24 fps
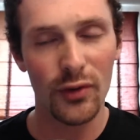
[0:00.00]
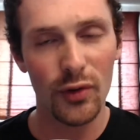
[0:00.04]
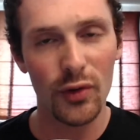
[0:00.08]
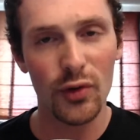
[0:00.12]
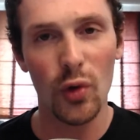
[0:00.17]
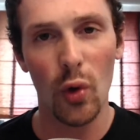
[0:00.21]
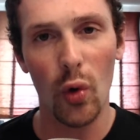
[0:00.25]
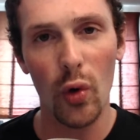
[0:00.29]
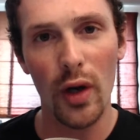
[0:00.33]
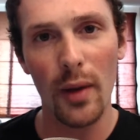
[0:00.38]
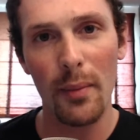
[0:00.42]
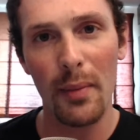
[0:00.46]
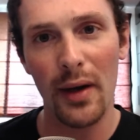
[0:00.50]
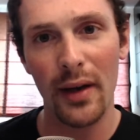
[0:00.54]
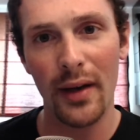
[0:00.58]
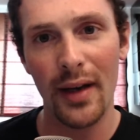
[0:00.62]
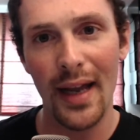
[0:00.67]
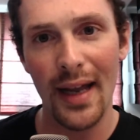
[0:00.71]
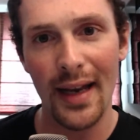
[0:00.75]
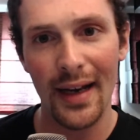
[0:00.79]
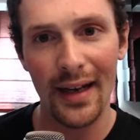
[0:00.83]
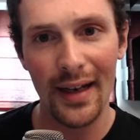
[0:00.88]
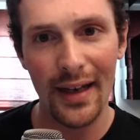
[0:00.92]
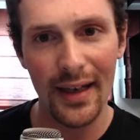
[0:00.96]
talk about
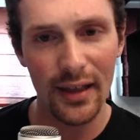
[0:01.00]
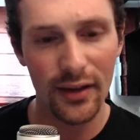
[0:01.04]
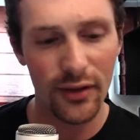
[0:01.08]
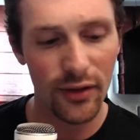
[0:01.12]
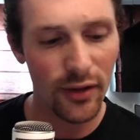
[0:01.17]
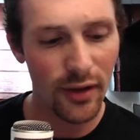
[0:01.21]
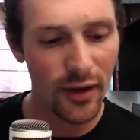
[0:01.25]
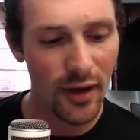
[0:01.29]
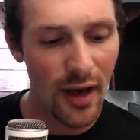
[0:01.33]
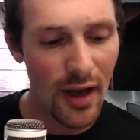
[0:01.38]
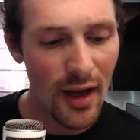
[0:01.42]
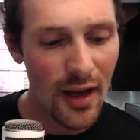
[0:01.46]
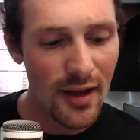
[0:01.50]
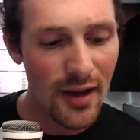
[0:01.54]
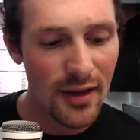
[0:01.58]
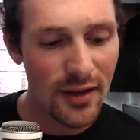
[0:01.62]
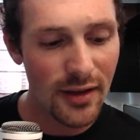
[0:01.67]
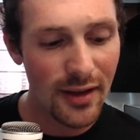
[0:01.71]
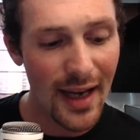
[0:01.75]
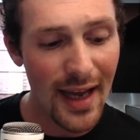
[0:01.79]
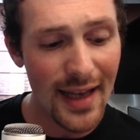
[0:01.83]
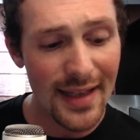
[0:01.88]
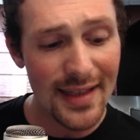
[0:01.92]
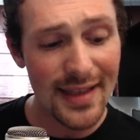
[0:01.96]
that later.
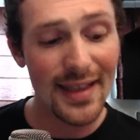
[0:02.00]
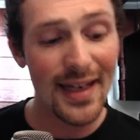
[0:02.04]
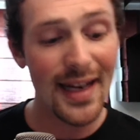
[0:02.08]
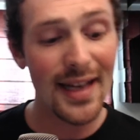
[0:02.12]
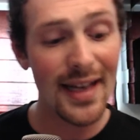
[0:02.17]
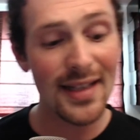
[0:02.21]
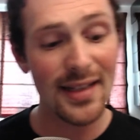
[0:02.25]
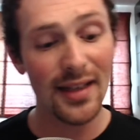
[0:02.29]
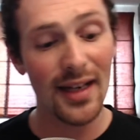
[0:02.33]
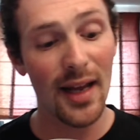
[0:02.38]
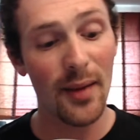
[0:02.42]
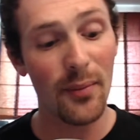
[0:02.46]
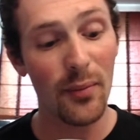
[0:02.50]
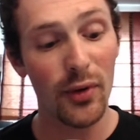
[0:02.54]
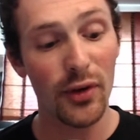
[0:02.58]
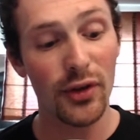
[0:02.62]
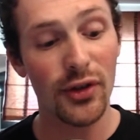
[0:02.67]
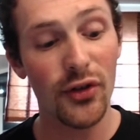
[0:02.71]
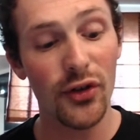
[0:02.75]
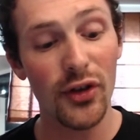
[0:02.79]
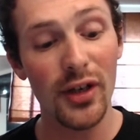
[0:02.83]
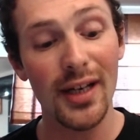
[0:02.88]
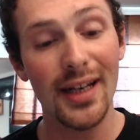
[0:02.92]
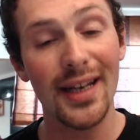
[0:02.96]
So that's lesson number
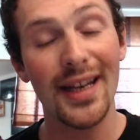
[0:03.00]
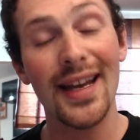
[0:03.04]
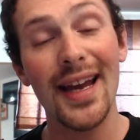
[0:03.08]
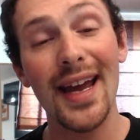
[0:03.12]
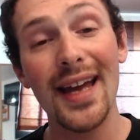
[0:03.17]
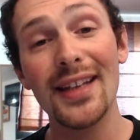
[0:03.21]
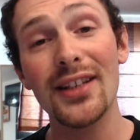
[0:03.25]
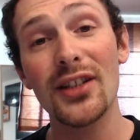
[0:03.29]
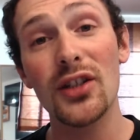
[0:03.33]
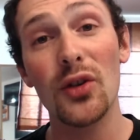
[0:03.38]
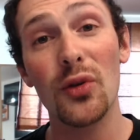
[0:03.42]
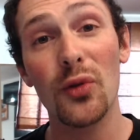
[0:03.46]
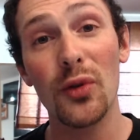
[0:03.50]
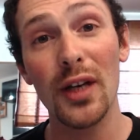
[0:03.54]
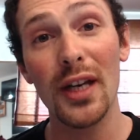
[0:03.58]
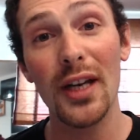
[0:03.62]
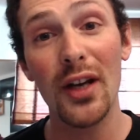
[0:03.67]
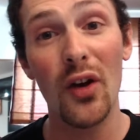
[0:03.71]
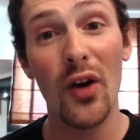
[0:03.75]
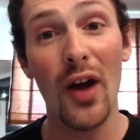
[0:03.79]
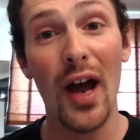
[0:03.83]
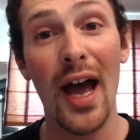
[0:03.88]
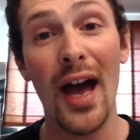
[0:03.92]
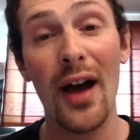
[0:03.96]
three. Get your
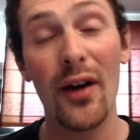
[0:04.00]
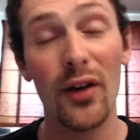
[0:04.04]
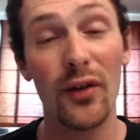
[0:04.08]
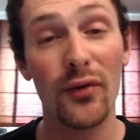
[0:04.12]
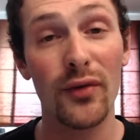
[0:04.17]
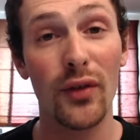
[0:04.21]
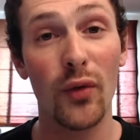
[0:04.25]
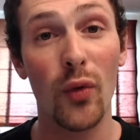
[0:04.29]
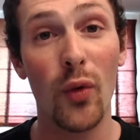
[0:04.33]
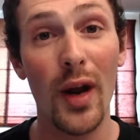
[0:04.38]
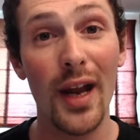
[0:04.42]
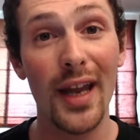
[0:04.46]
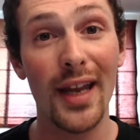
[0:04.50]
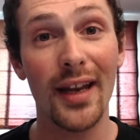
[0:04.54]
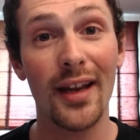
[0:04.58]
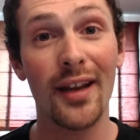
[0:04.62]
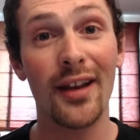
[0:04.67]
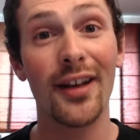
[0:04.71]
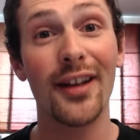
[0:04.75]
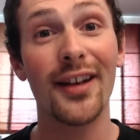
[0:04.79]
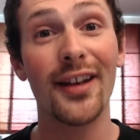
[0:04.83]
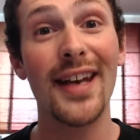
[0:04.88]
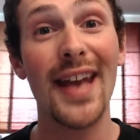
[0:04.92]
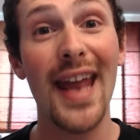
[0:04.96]
ego out of the way.
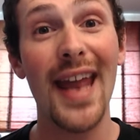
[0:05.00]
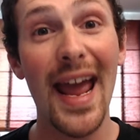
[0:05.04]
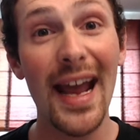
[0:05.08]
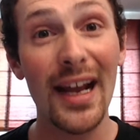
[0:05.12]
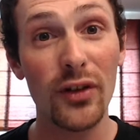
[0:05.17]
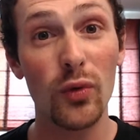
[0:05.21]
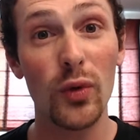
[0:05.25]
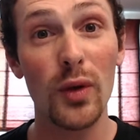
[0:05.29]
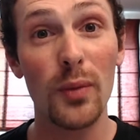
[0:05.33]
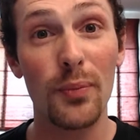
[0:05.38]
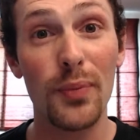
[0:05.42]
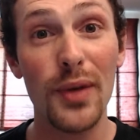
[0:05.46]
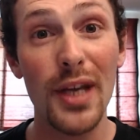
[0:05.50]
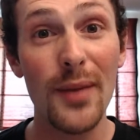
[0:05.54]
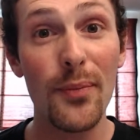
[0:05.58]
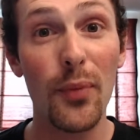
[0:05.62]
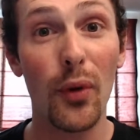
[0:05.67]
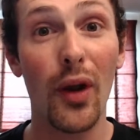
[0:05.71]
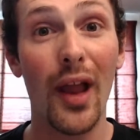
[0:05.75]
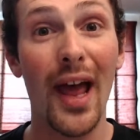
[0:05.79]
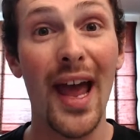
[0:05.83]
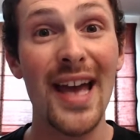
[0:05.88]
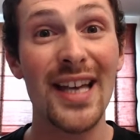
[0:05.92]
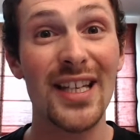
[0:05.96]
Connect with
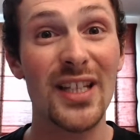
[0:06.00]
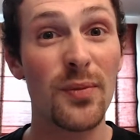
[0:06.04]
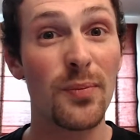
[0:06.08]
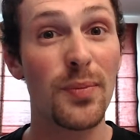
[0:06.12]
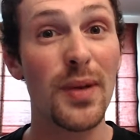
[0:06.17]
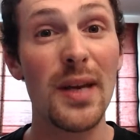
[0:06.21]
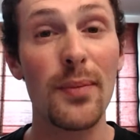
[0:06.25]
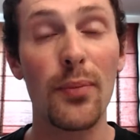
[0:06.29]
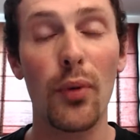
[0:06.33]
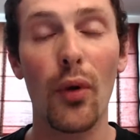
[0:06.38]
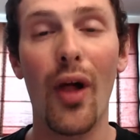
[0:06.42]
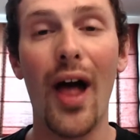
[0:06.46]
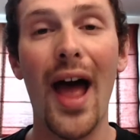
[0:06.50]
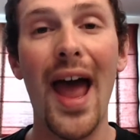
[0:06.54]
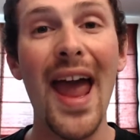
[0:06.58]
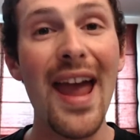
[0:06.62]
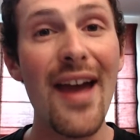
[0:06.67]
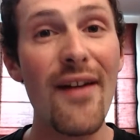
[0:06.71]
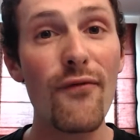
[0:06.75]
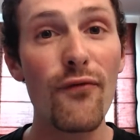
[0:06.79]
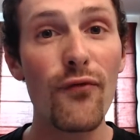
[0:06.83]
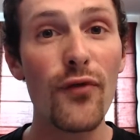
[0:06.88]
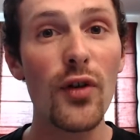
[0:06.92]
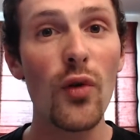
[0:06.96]
people as people.
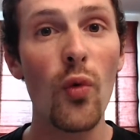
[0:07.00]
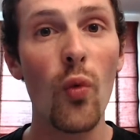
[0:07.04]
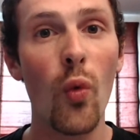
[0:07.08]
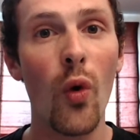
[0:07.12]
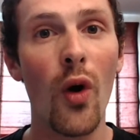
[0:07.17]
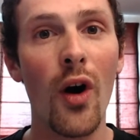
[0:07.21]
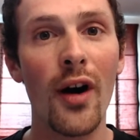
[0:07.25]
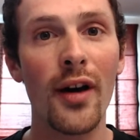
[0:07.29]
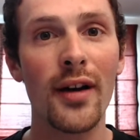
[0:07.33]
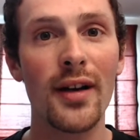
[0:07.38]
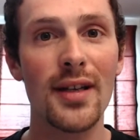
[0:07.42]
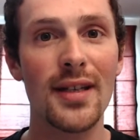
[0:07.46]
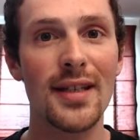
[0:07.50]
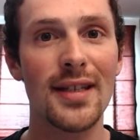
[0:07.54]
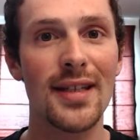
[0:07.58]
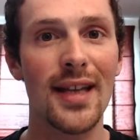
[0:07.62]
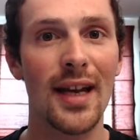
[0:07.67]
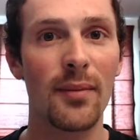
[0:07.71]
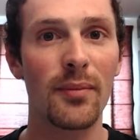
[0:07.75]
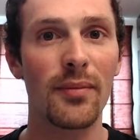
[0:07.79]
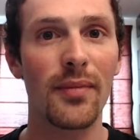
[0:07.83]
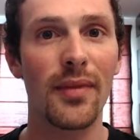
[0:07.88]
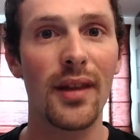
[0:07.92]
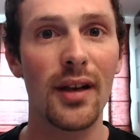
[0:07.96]
Everyone has
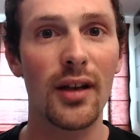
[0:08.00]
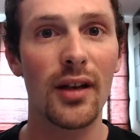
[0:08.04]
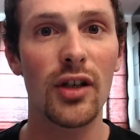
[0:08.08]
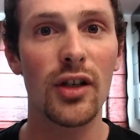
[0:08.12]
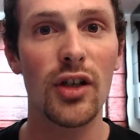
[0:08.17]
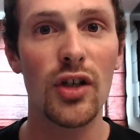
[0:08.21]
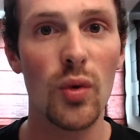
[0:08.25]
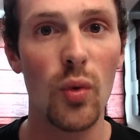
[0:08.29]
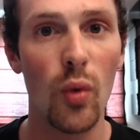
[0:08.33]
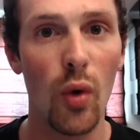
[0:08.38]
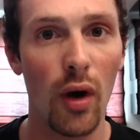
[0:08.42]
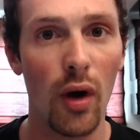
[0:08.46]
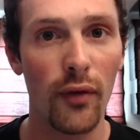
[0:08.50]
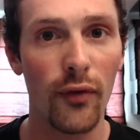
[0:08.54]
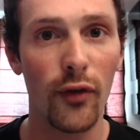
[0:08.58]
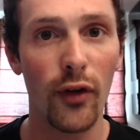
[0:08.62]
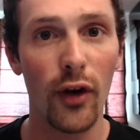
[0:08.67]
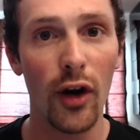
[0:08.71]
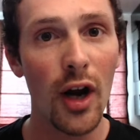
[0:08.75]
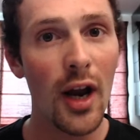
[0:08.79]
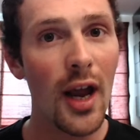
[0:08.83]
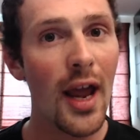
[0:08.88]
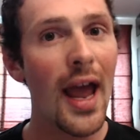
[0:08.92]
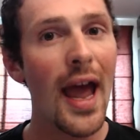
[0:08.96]
something to
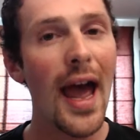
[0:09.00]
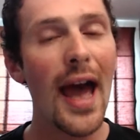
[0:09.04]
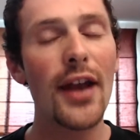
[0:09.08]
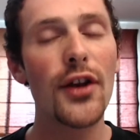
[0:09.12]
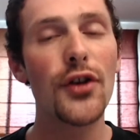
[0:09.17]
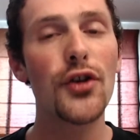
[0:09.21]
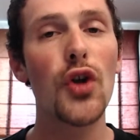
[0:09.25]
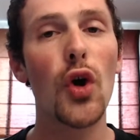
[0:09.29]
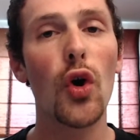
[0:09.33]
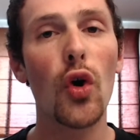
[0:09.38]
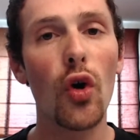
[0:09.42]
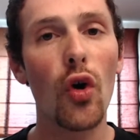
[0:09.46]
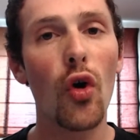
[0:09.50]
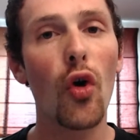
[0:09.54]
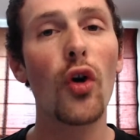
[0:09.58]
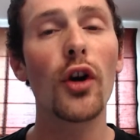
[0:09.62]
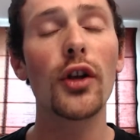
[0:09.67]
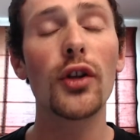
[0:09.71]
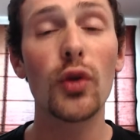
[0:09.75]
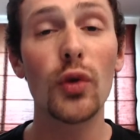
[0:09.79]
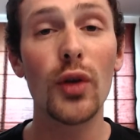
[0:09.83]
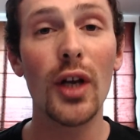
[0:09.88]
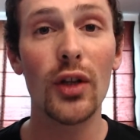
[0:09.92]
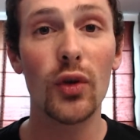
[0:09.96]
offer. And don't go
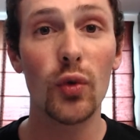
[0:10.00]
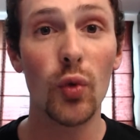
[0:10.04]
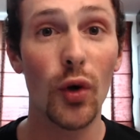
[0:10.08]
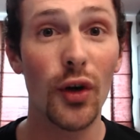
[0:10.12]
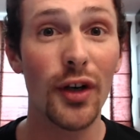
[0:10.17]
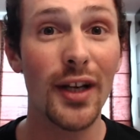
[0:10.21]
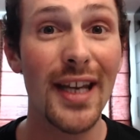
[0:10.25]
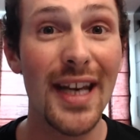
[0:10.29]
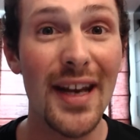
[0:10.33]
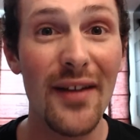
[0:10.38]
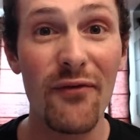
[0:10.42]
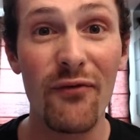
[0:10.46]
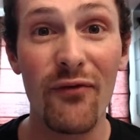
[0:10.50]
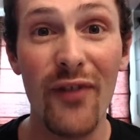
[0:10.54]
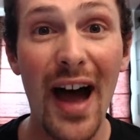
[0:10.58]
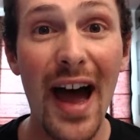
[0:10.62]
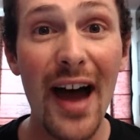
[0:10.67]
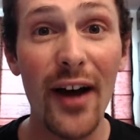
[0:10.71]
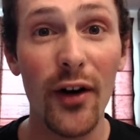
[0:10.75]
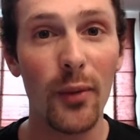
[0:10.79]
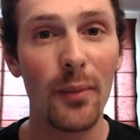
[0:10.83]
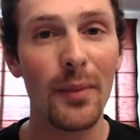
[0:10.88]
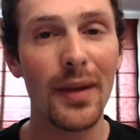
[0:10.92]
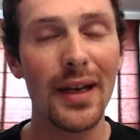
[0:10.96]
into networking
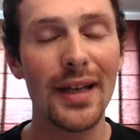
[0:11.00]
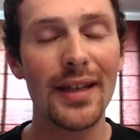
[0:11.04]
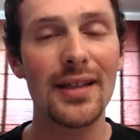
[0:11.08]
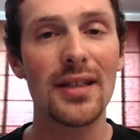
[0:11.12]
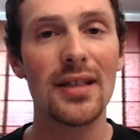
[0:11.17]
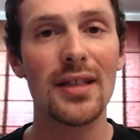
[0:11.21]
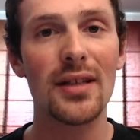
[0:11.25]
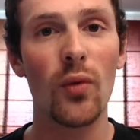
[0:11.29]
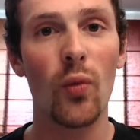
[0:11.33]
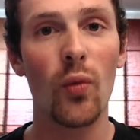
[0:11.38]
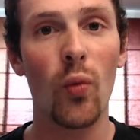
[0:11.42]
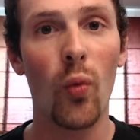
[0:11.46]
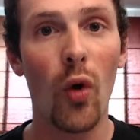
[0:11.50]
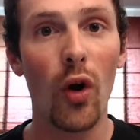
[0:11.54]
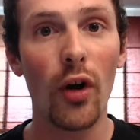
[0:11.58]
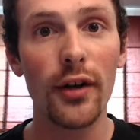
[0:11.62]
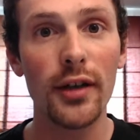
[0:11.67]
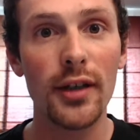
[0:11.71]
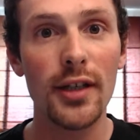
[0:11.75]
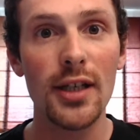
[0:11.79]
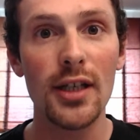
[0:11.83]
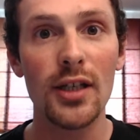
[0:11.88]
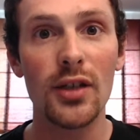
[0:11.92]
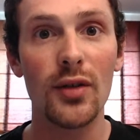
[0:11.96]
environments
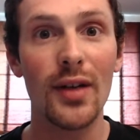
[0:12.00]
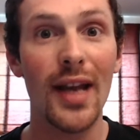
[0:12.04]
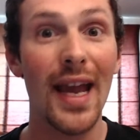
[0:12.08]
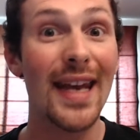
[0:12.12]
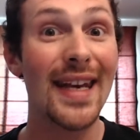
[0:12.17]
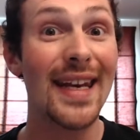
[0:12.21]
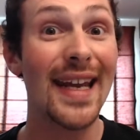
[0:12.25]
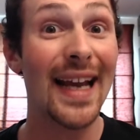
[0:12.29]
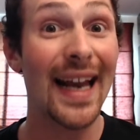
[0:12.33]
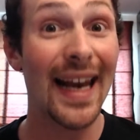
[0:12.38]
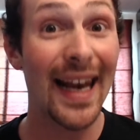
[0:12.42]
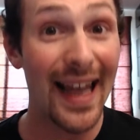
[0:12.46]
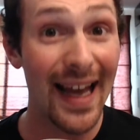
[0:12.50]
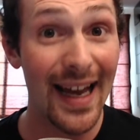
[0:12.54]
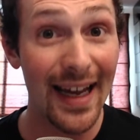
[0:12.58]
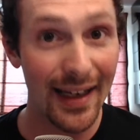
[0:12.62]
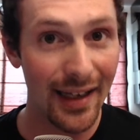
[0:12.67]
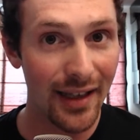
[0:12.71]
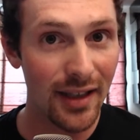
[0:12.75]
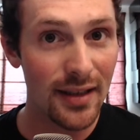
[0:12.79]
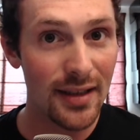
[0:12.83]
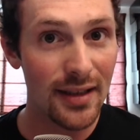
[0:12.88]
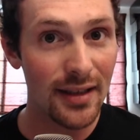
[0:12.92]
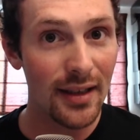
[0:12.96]
wanting to get the
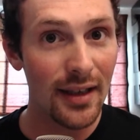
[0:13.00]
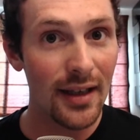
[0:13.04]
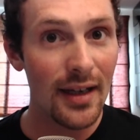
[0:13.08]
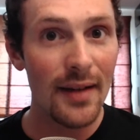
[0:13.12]
client.